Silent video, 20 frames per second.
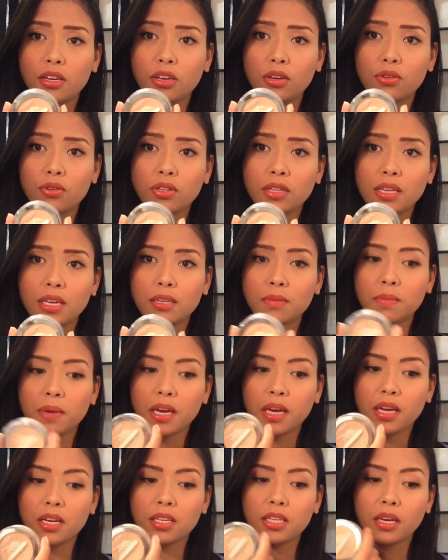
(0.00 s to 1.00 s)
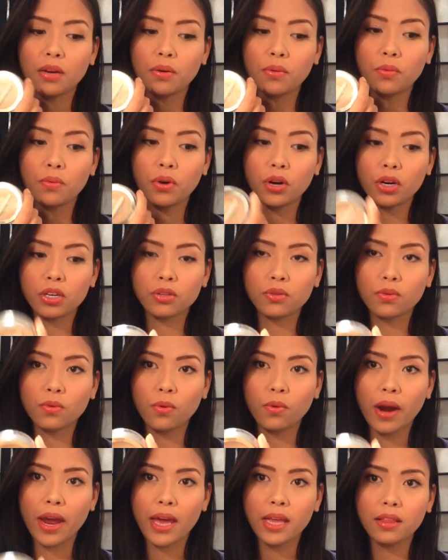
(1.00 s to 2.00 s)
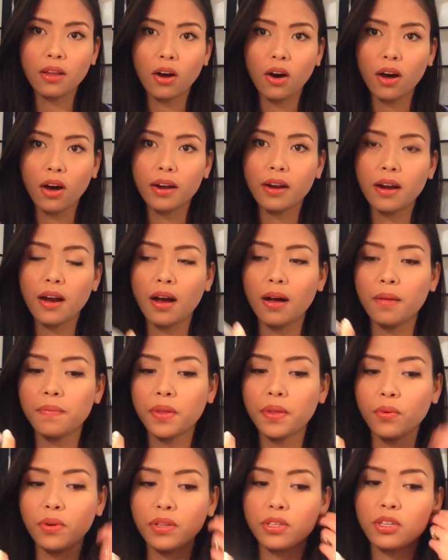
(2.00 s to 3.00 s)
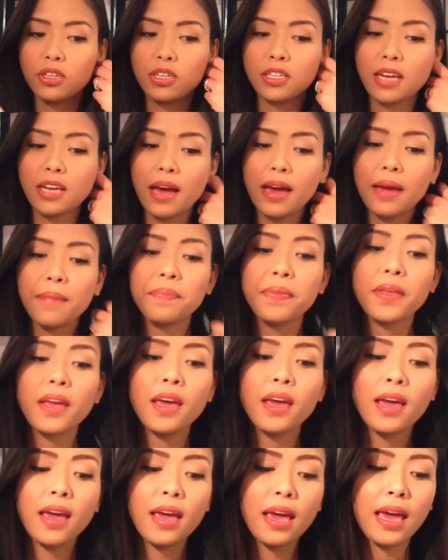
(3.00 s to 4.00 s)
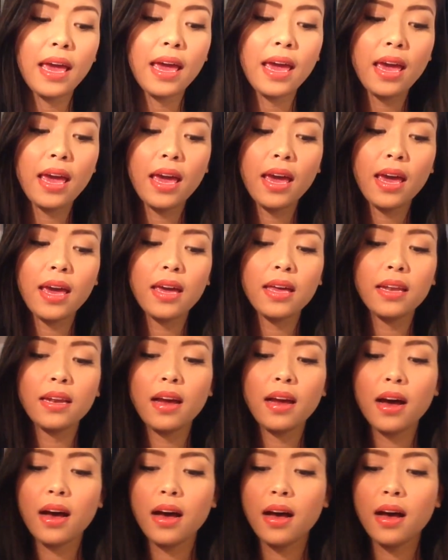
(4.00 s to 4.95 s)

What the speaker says: use this because it works great on the winter time. And